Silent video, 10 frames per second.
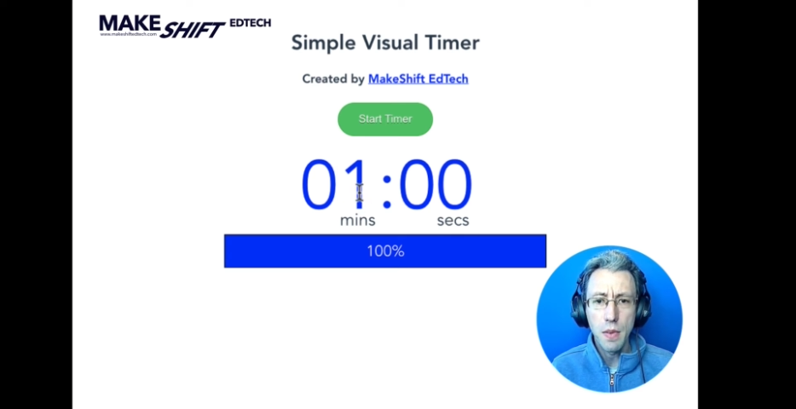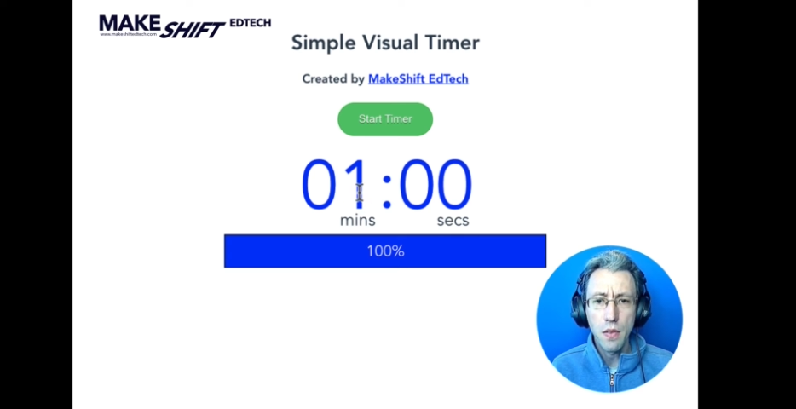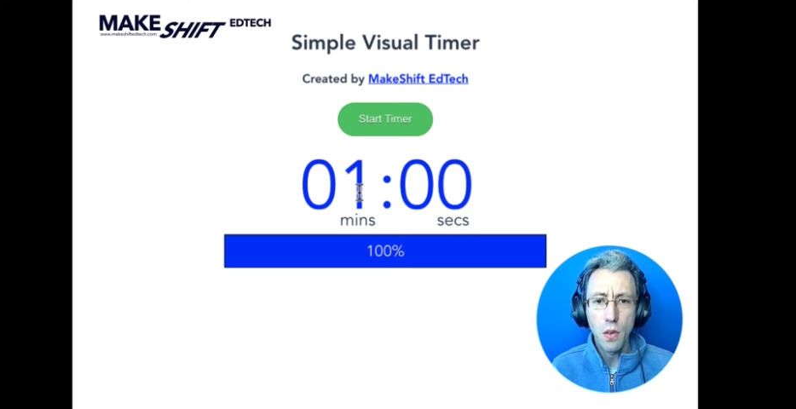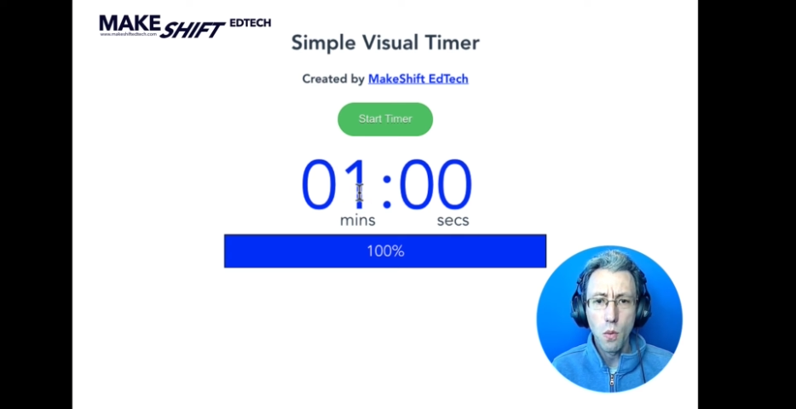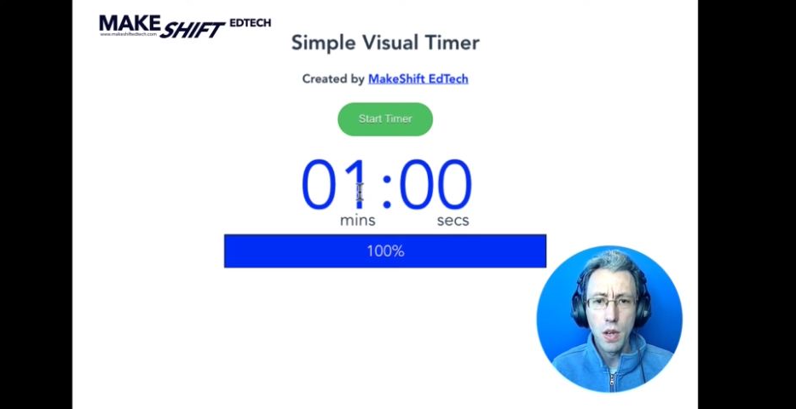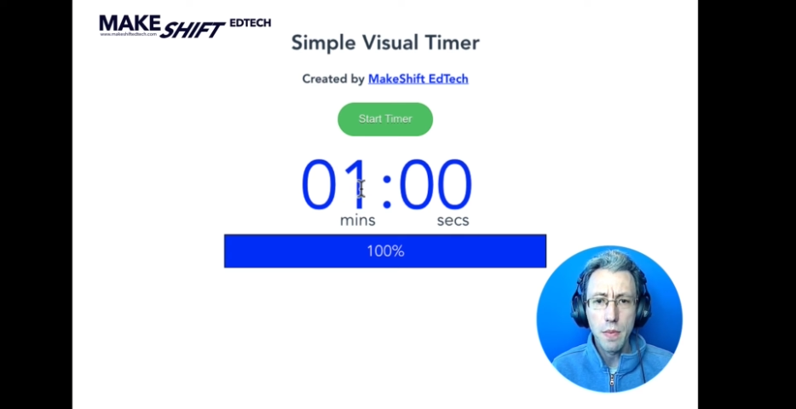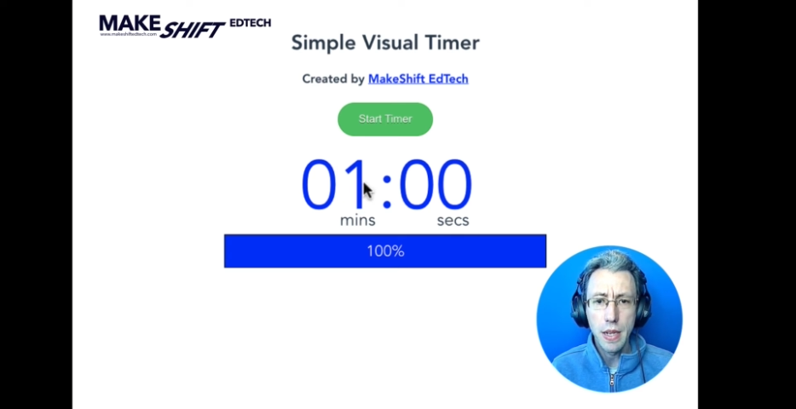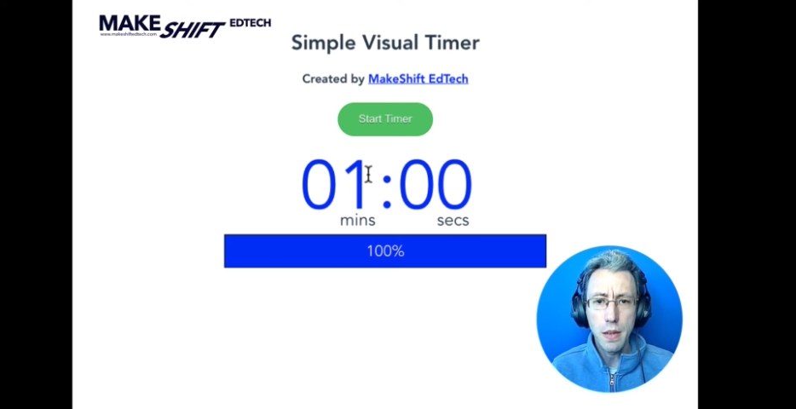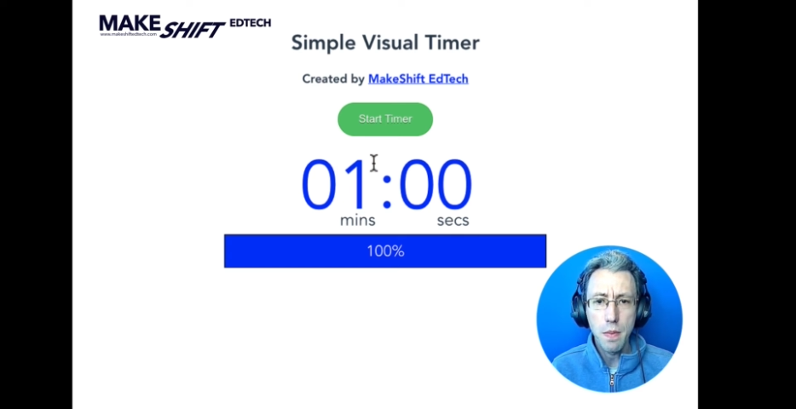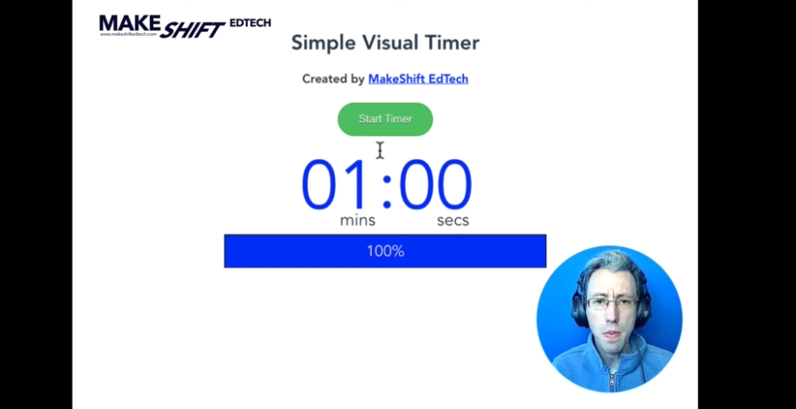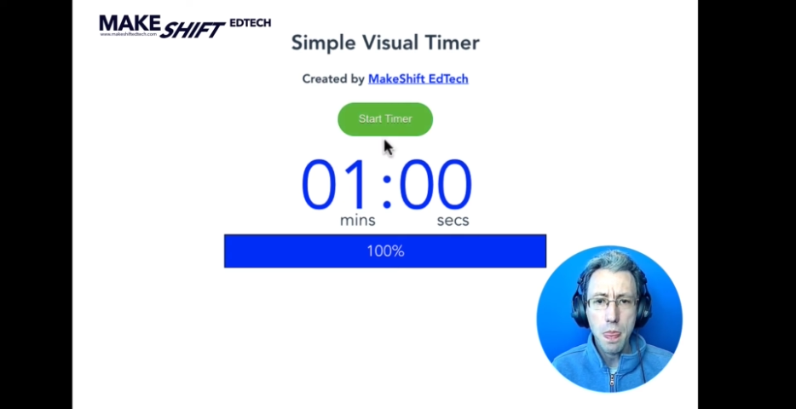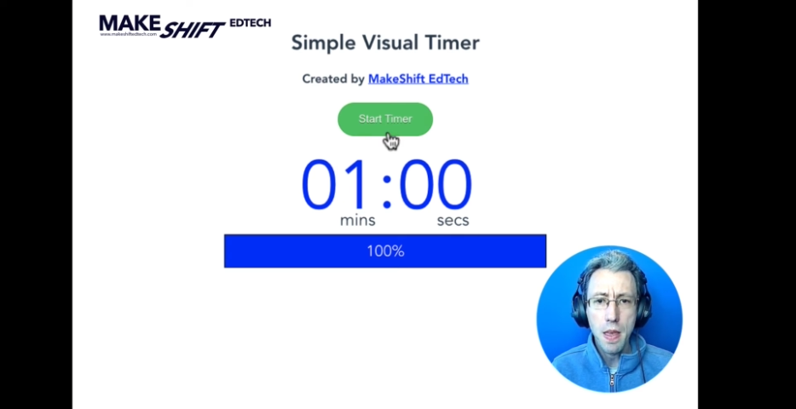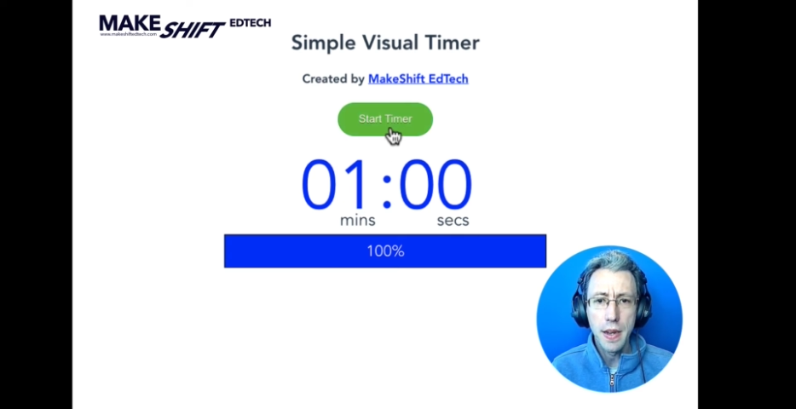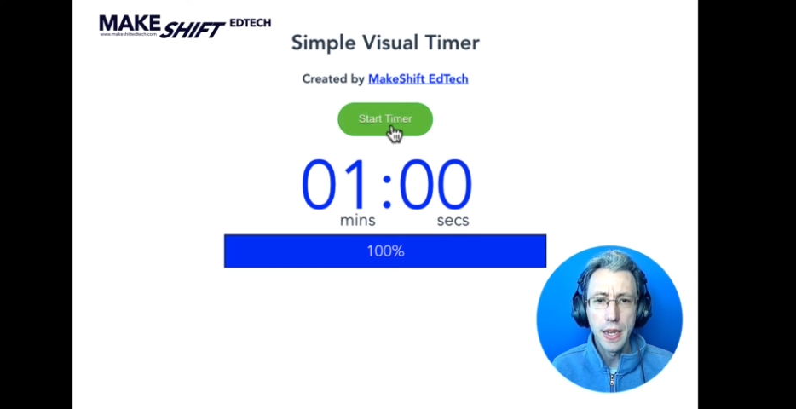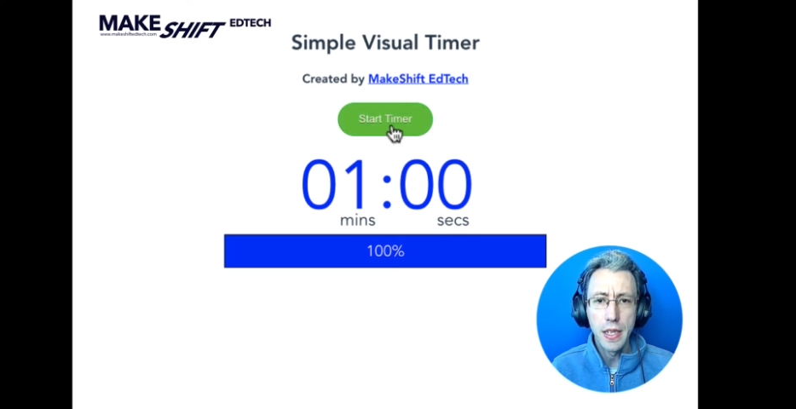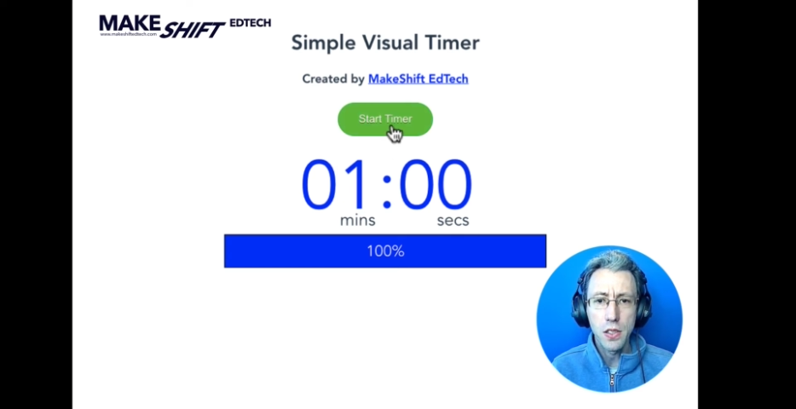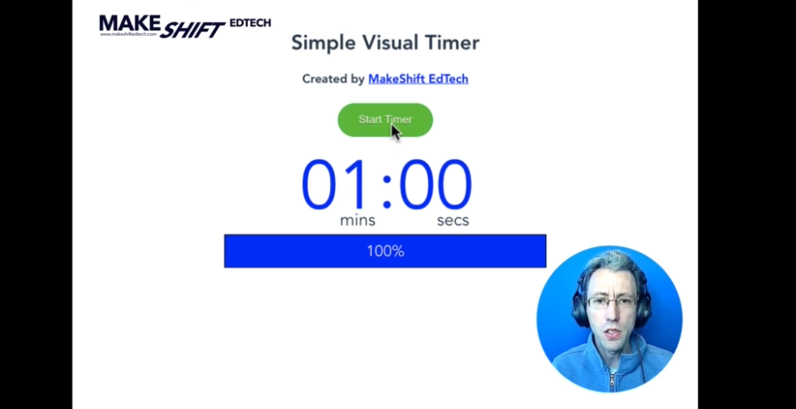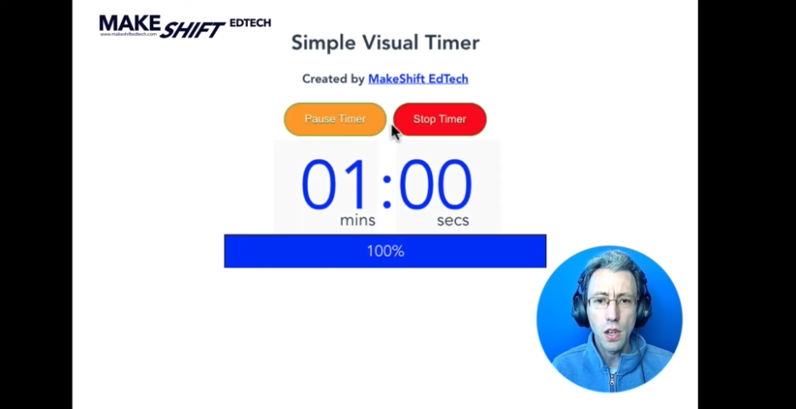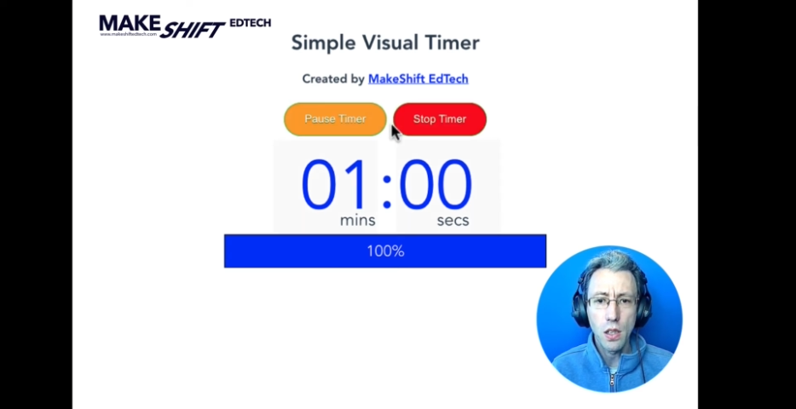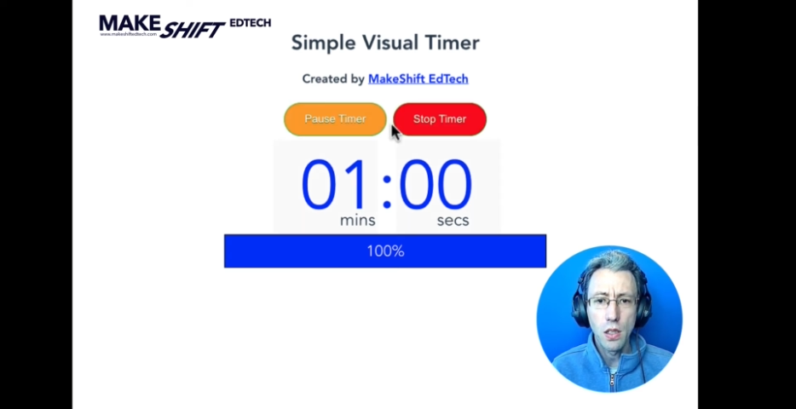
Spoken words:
for 1 minute and hit start,